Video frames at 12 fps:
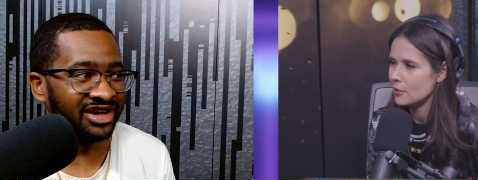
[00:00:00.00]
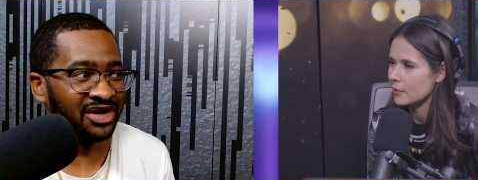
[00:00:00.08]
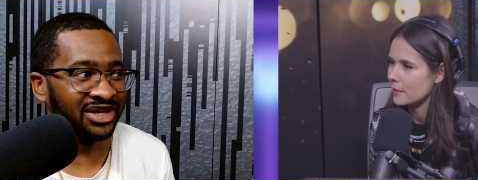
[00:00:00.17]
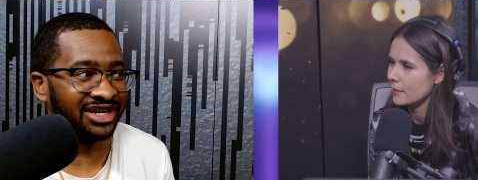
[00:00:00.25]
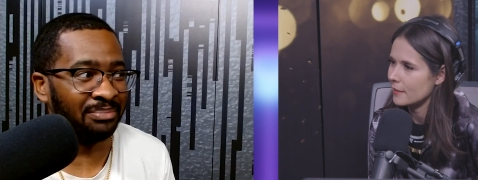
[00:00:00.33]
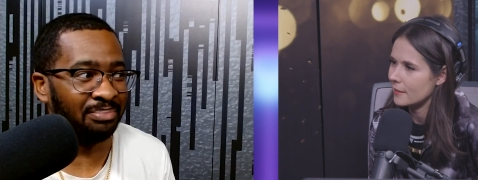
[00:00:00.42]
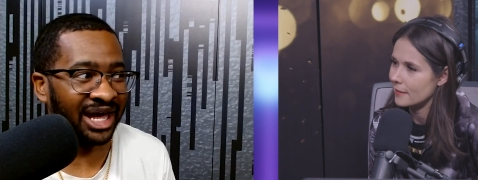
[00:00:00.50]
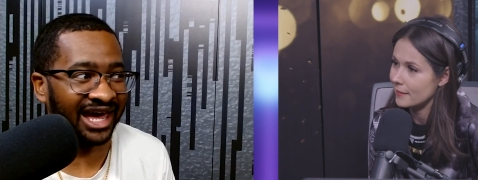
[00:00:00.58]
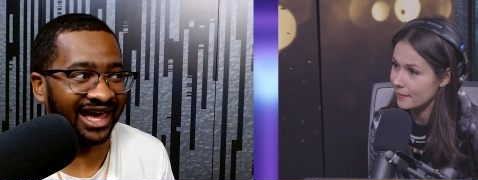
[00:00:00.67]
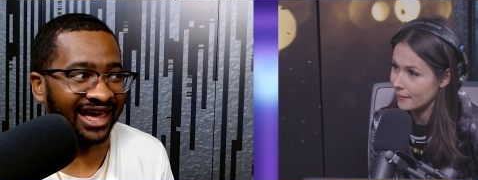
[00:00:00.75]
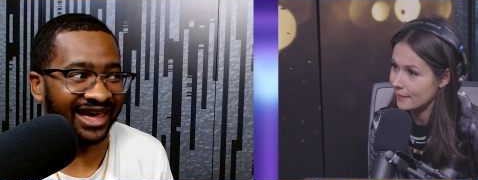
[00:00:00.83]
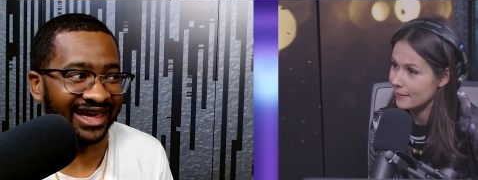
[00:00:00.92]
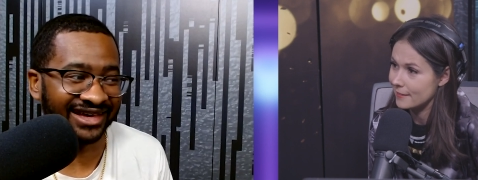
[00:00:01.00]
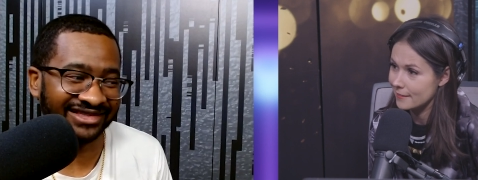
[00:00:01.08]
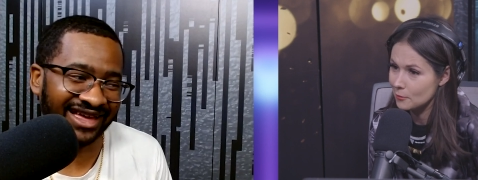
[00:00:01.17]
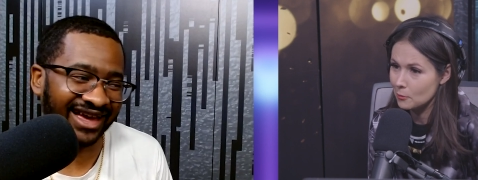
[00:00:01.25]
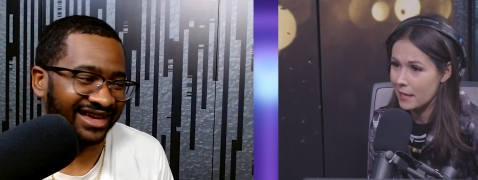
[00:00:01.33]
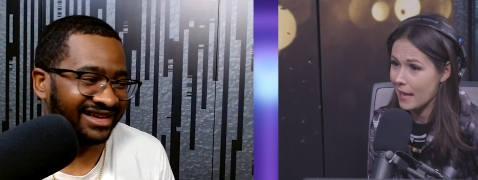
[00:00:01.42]
Speaker 1: to go get a
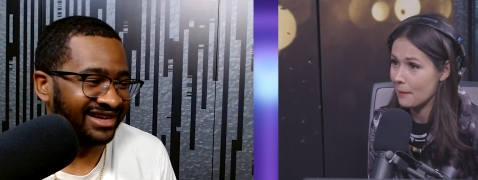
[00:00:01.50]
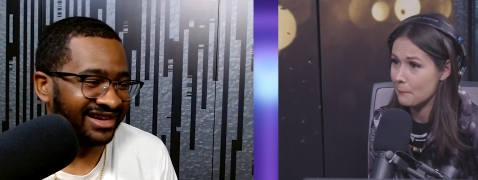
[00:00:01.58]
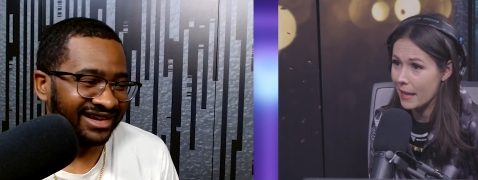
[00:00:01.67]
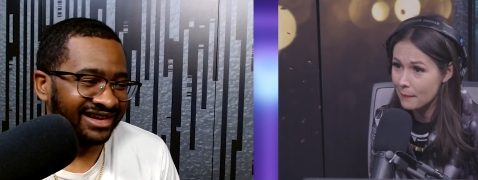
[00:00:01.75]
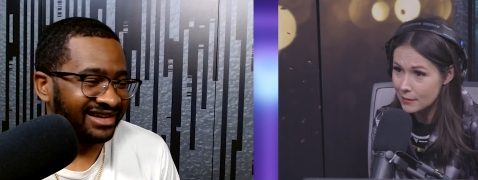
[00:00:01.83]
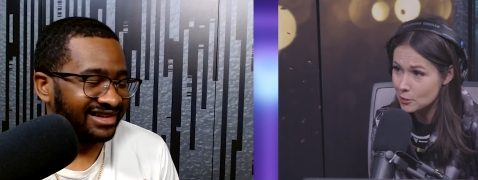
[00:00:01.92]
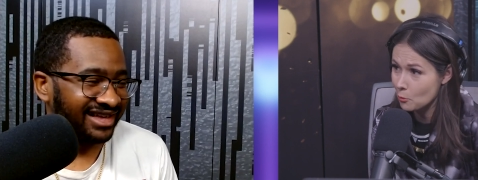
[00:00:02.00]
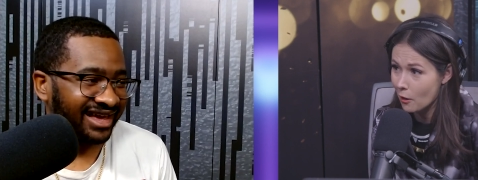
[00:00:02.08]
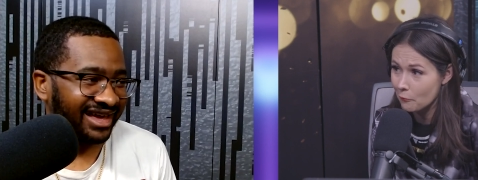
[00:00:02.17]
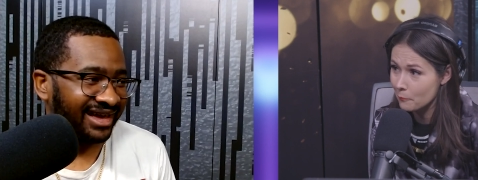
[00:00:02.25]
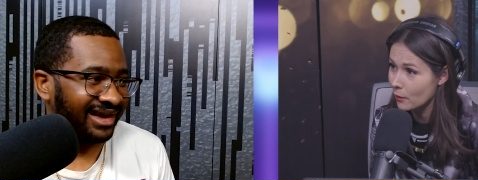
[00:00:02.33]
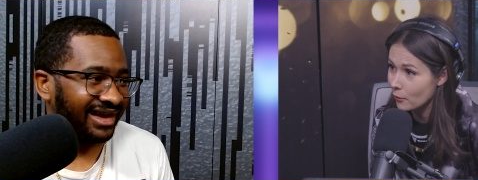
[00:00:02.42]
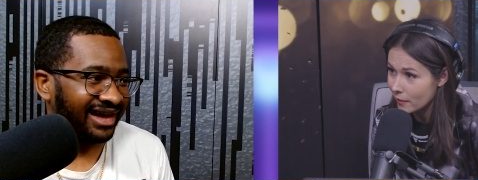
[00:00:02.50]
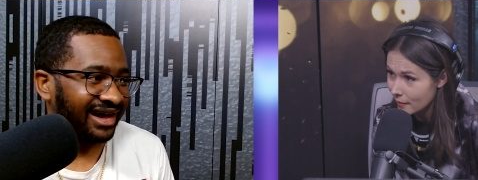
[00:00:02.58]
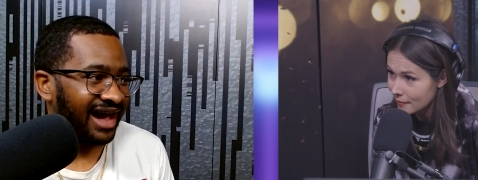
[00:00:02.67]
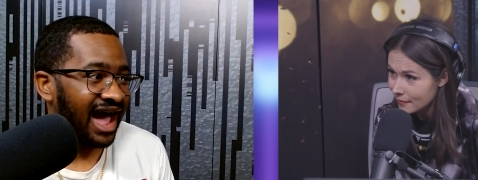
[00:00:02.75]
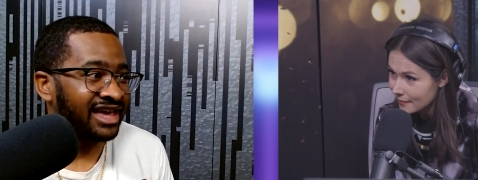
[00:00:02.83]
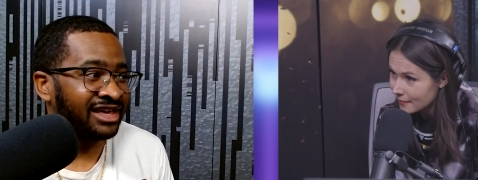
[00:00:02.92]
bag. You like, can't pay
Speaker 2: me twelve yeah,
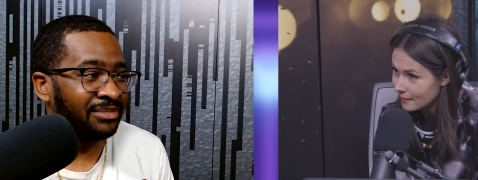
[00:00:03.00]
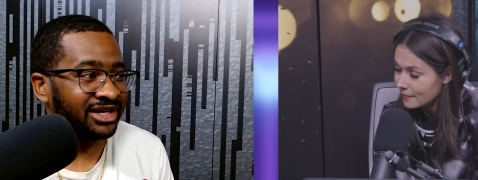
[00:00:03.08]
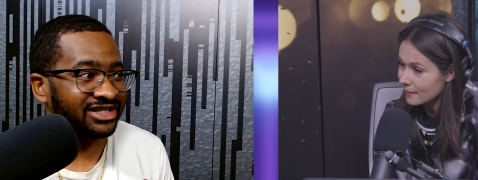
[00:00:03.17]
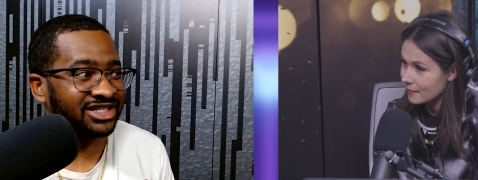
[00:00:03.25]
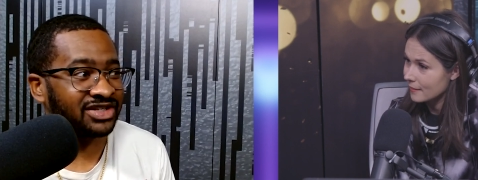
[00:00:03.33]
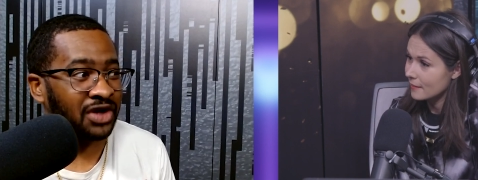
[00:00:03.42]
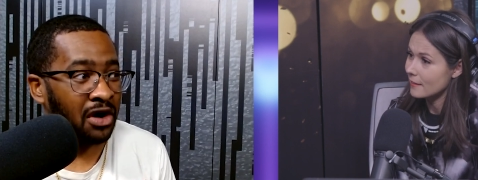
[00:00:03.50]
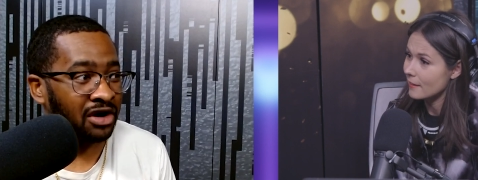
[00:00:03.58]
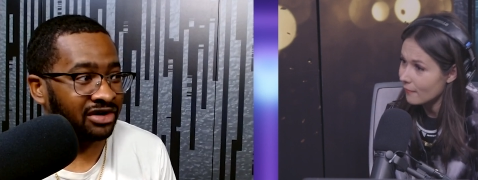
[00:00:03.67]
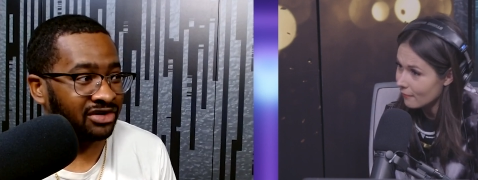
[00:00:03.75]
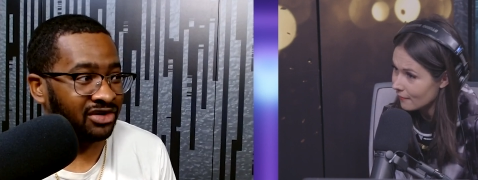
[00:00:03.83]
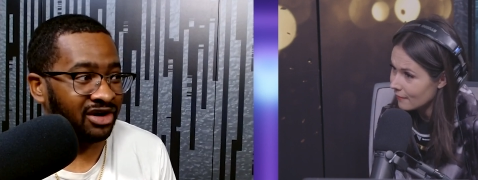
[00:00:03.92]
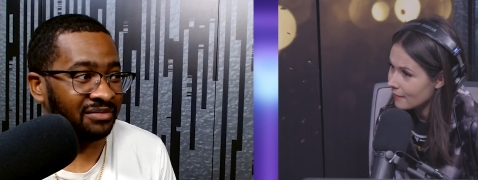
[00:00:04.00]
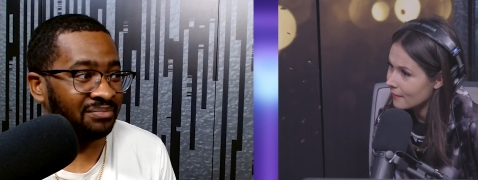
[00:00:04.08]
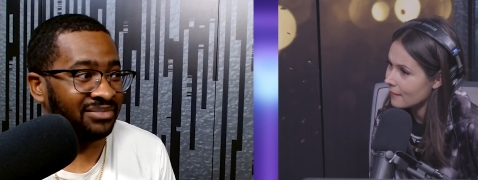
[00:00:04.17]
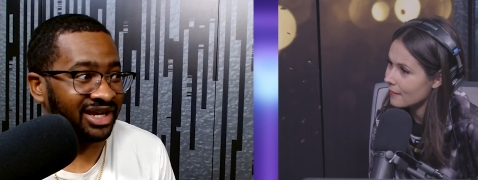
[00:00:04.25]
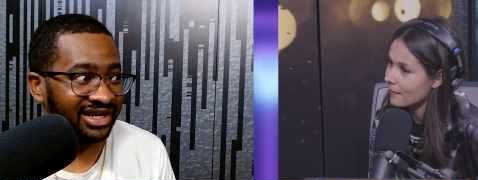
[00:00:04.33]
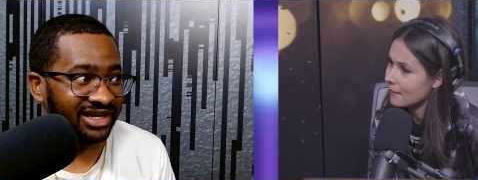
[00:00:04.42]
million.
Speaker 1: I can be a starter
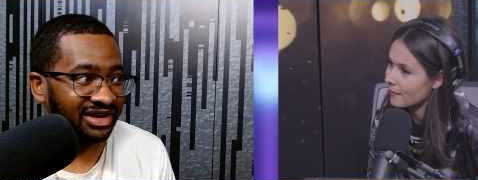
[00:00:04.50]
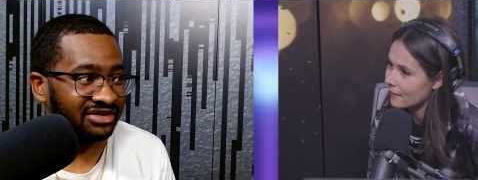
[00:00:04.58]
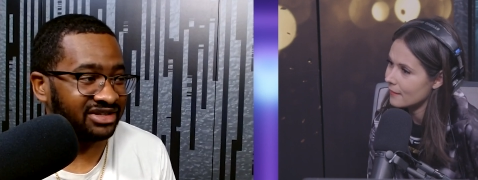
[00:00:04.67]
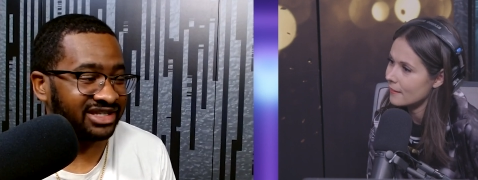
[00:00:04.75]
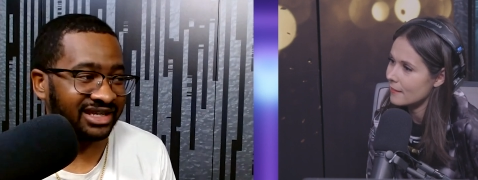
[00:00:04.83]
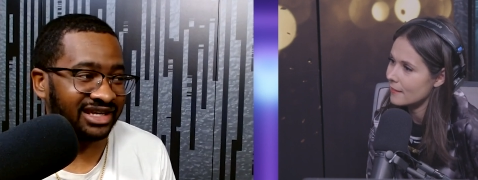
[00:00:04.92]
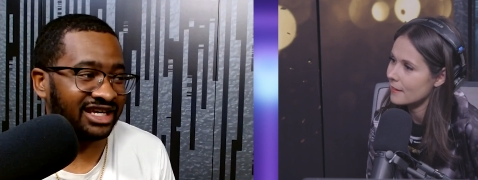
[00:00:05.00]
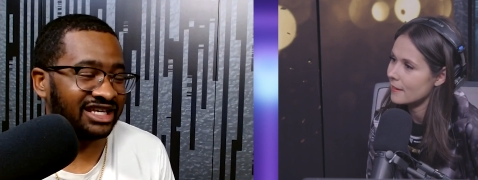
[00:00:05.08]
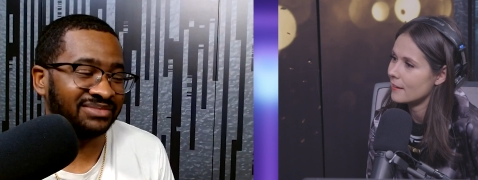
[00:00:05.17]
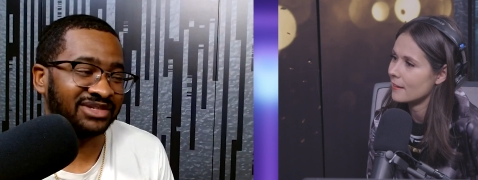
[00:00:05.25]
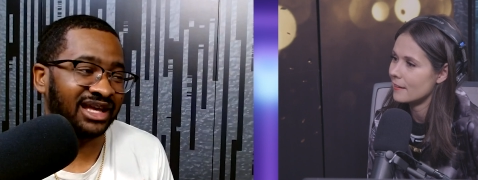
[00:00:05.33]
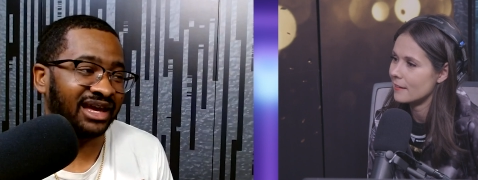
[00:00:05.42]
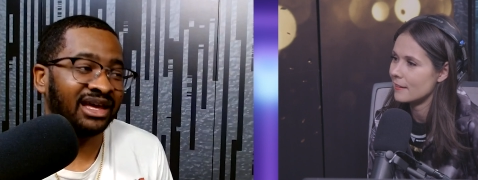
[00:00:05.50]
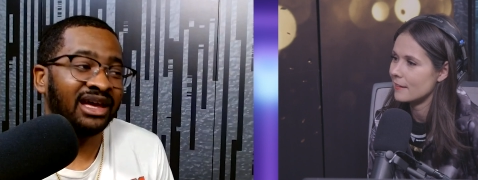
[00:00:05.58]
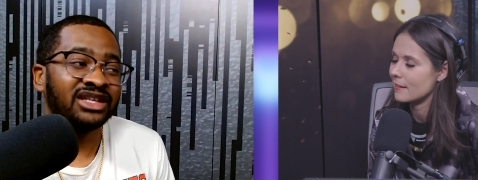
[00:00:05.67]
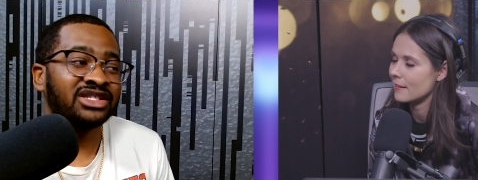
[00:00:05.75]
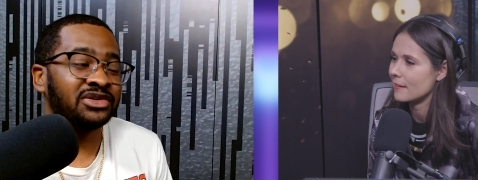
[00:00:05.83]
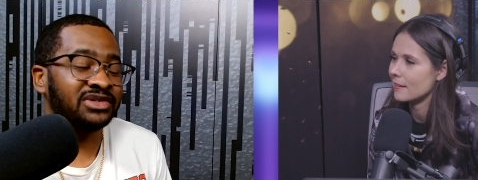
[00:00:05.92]
on many other teams. Like
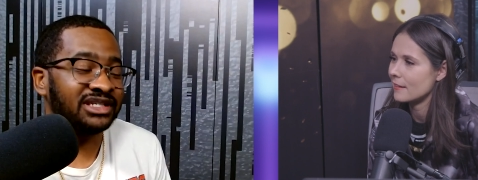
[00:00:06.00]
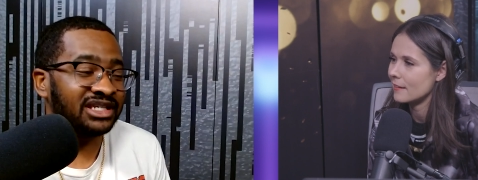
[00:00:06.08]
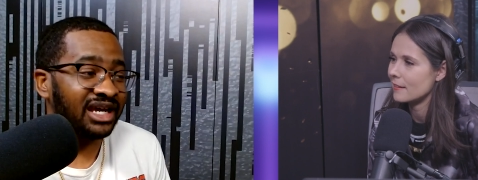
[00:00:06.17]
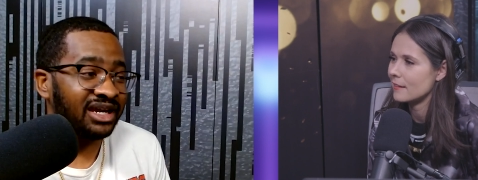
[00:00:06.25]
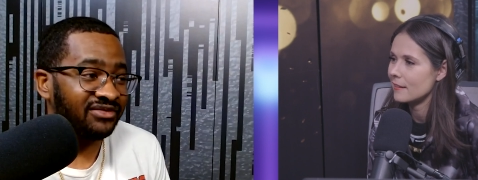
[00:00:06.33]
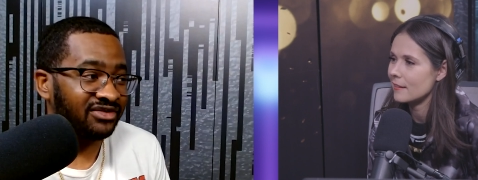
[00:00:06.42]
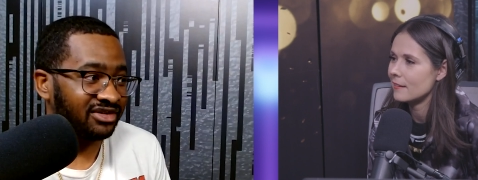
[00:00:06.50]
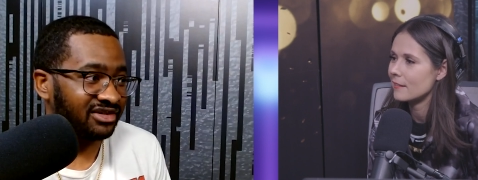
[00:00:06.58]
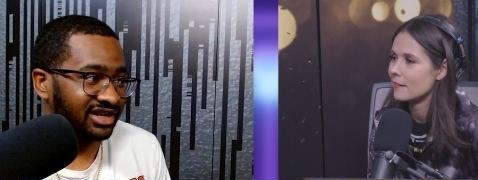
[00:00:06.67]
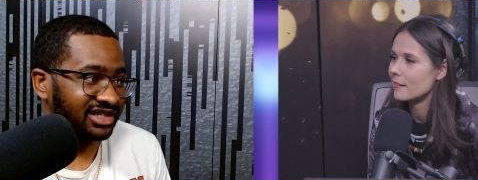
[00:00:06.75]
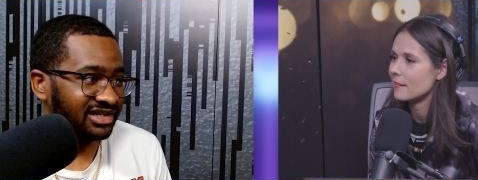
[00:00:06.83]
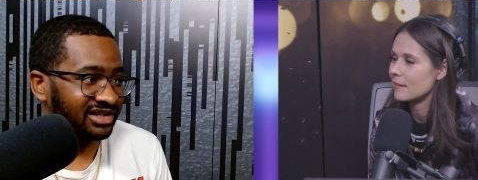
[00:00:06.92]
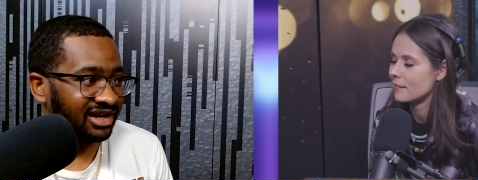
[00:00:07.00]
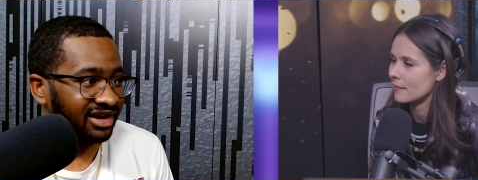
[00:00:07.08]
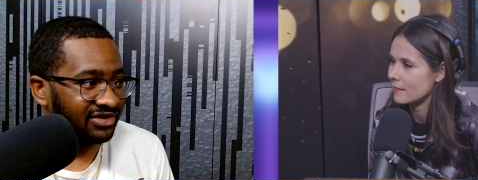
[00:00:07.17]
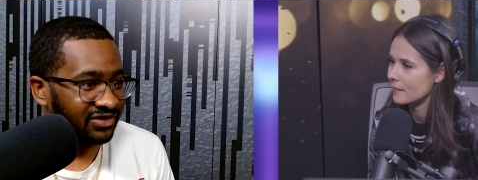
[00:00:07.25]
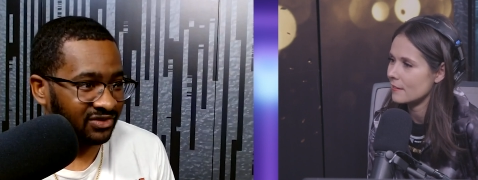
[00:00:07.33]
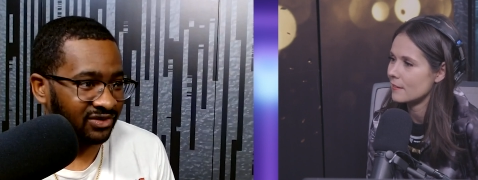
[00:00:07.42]
so, Denver is another